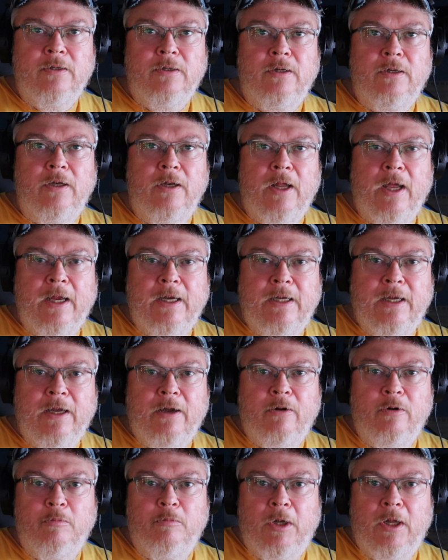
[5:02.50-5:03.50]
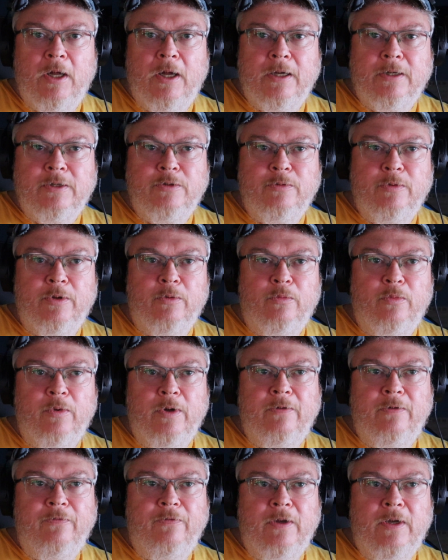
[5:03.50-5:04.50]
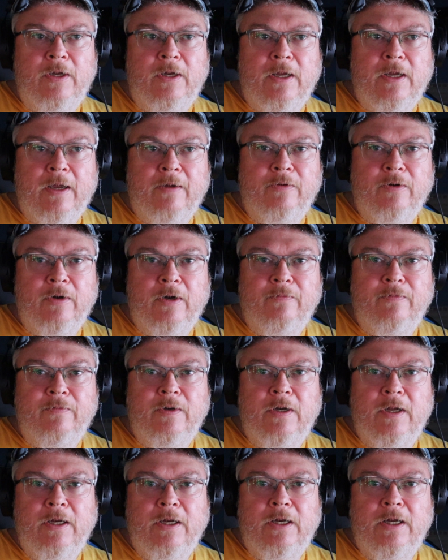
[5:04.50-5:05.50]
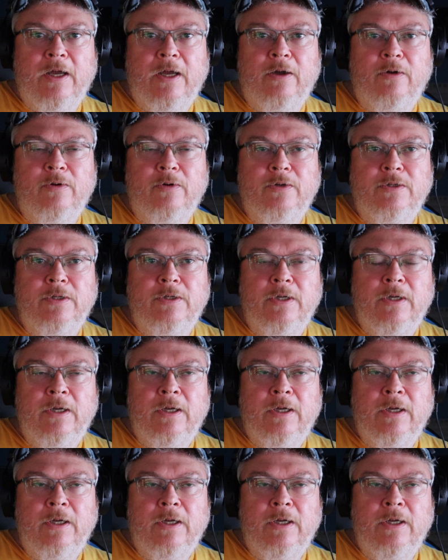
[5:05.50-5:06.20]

90-hour blocks with a refeed after every 90 hours,